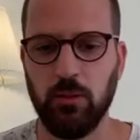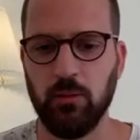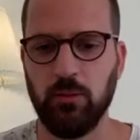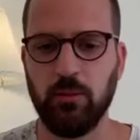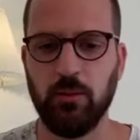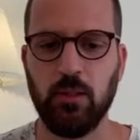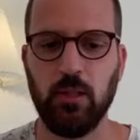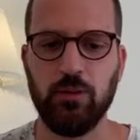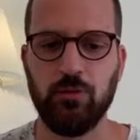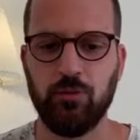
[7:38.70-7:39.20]

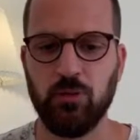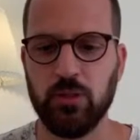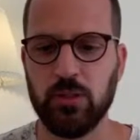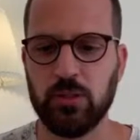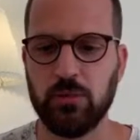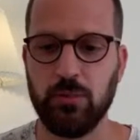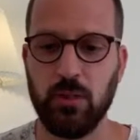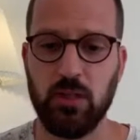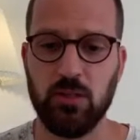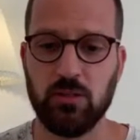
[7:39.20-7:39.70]

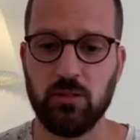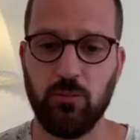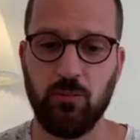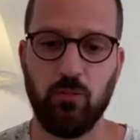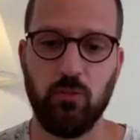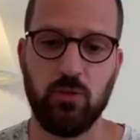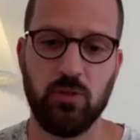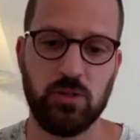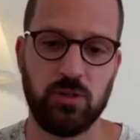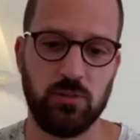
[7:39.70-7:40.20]
countries, because of
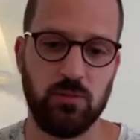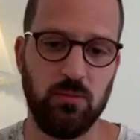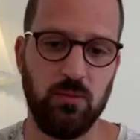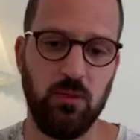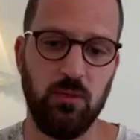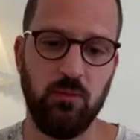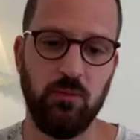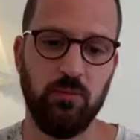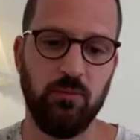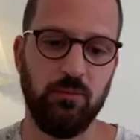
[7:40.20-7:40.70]
course, you
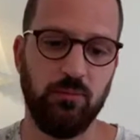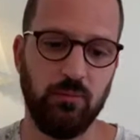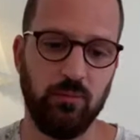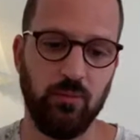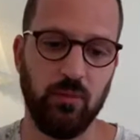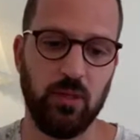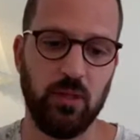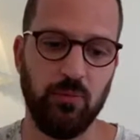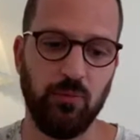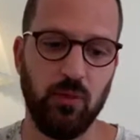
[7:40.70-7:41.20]
know,
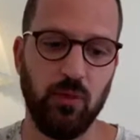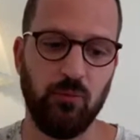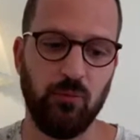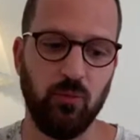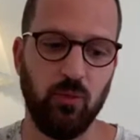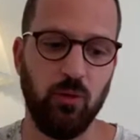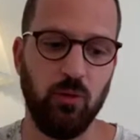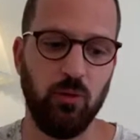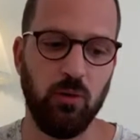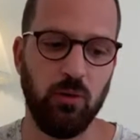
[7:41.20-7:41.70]

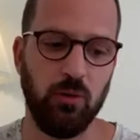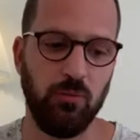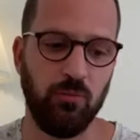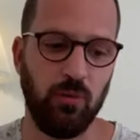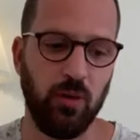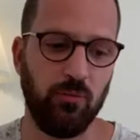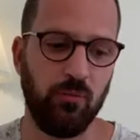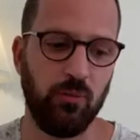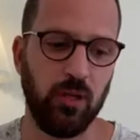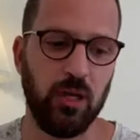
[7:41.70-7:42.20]
if
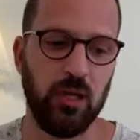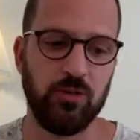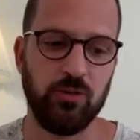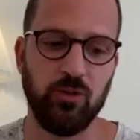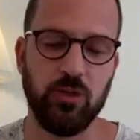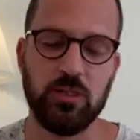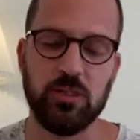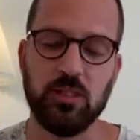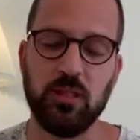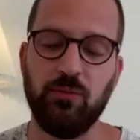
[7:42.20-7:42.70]
every
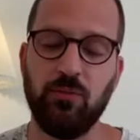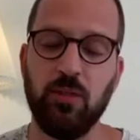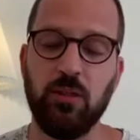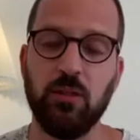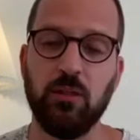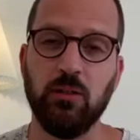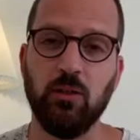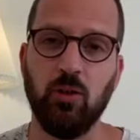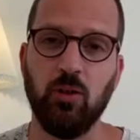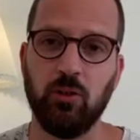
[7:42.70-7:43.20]
country is lifting
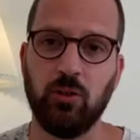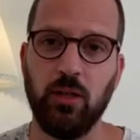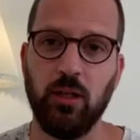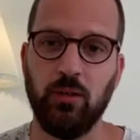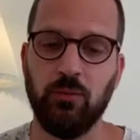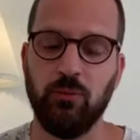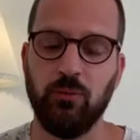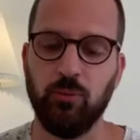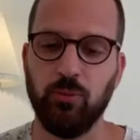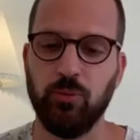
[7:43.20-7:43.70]
the
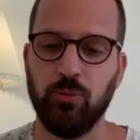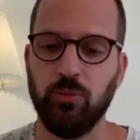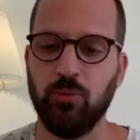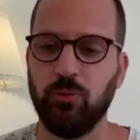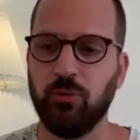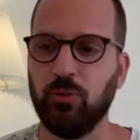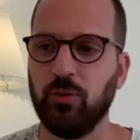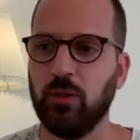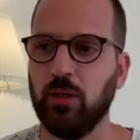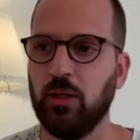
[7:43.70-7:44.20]
lockdown
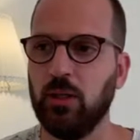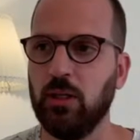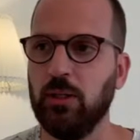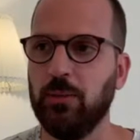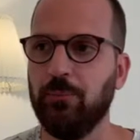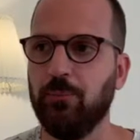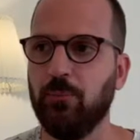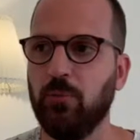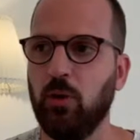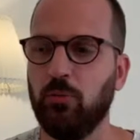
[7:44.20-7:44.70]
rules,
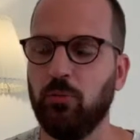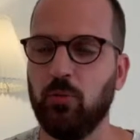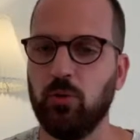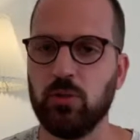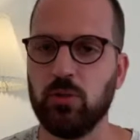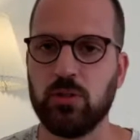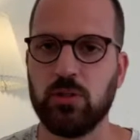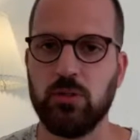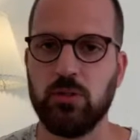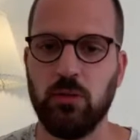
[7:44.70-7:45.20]
of
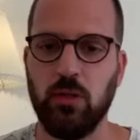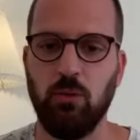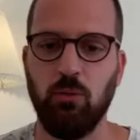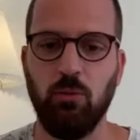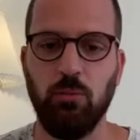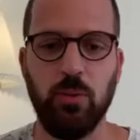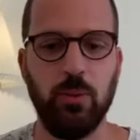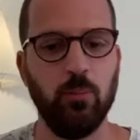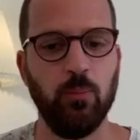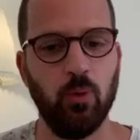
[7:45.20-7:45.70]
course there
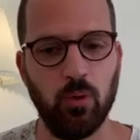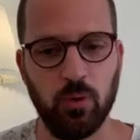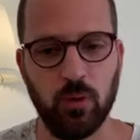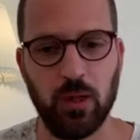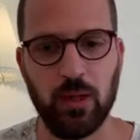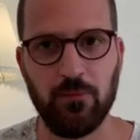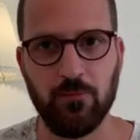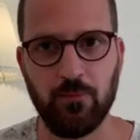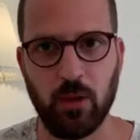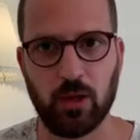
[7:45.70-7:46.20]
will be more
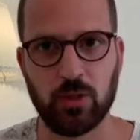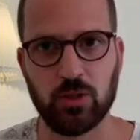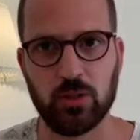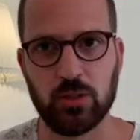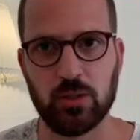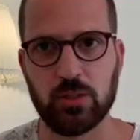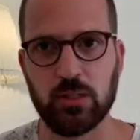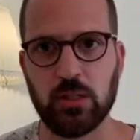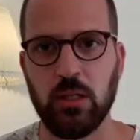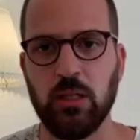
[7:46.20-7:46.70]

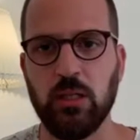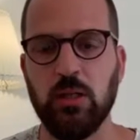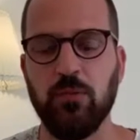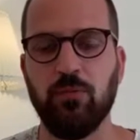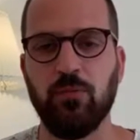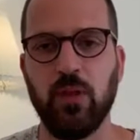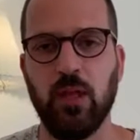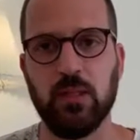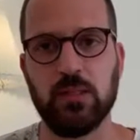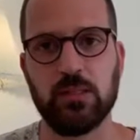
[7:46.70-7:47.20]
infections, and
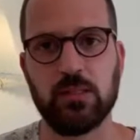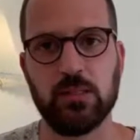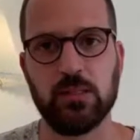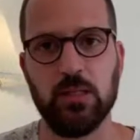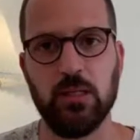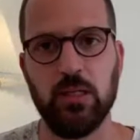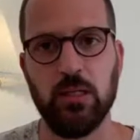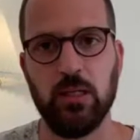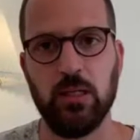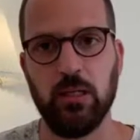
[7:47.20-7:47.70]
if that's,
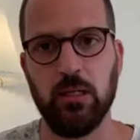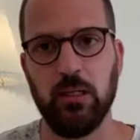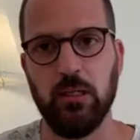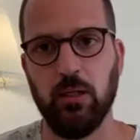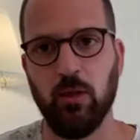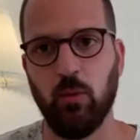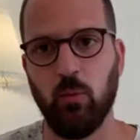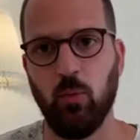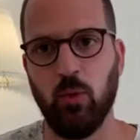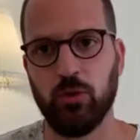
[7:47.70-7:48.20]
you
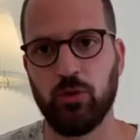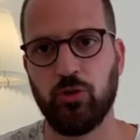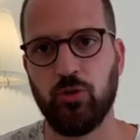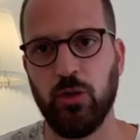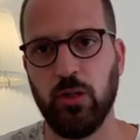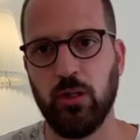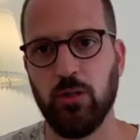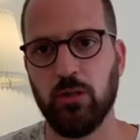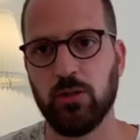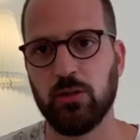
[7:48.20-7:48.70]
know, what
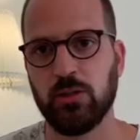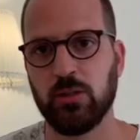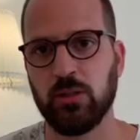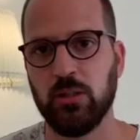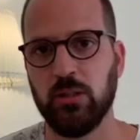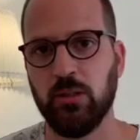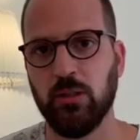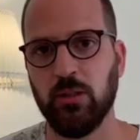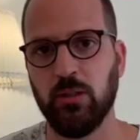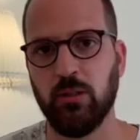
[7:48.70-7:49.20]
triggers
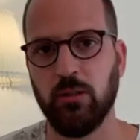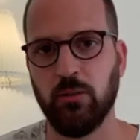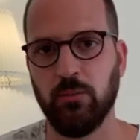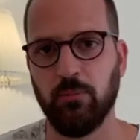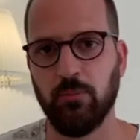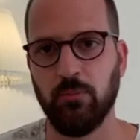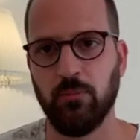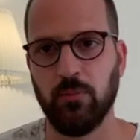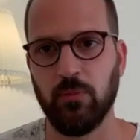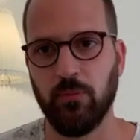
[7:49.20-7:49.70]

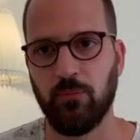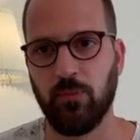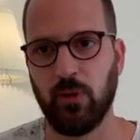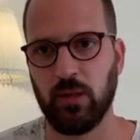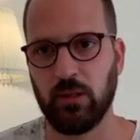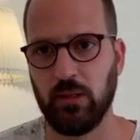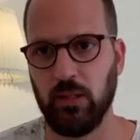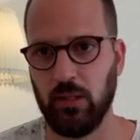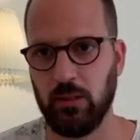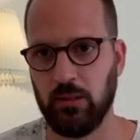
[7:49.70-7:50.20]
the
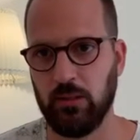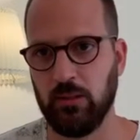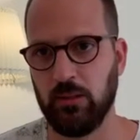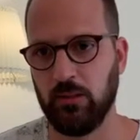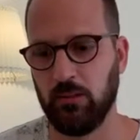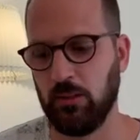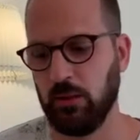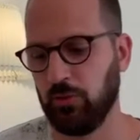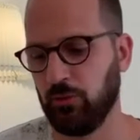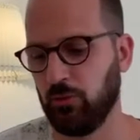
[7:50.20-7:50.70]
fact
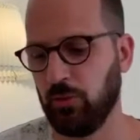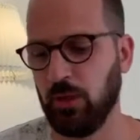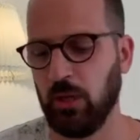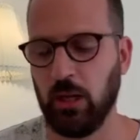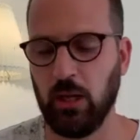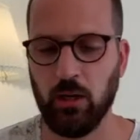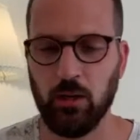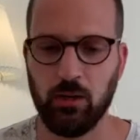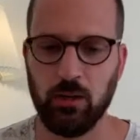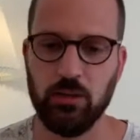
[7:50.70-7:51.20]
that country
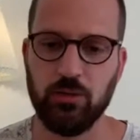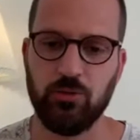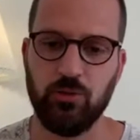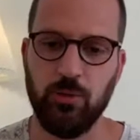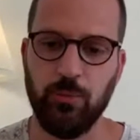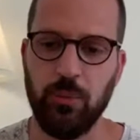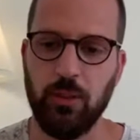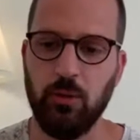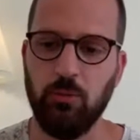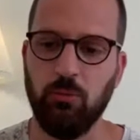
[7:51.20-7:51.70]
A or
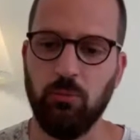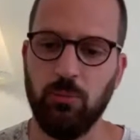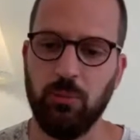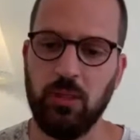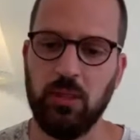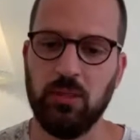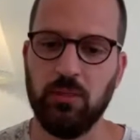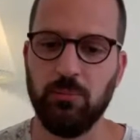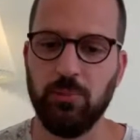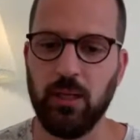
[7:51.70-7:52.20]
country B will
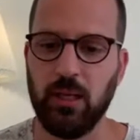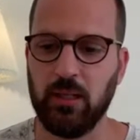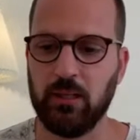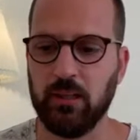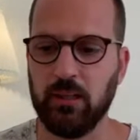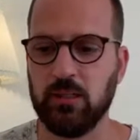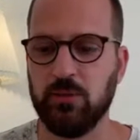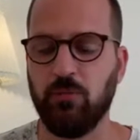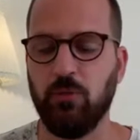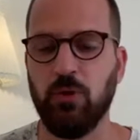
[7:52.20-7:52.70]
be in the
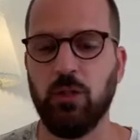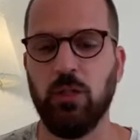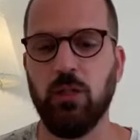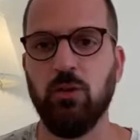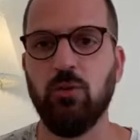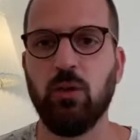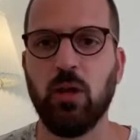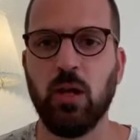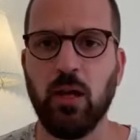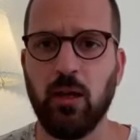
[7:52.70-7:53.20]
blacklist for
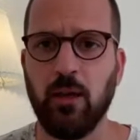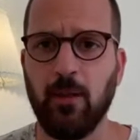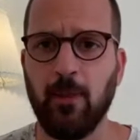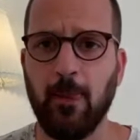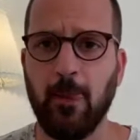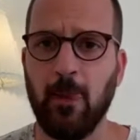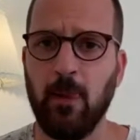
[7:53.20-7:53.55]
the UK,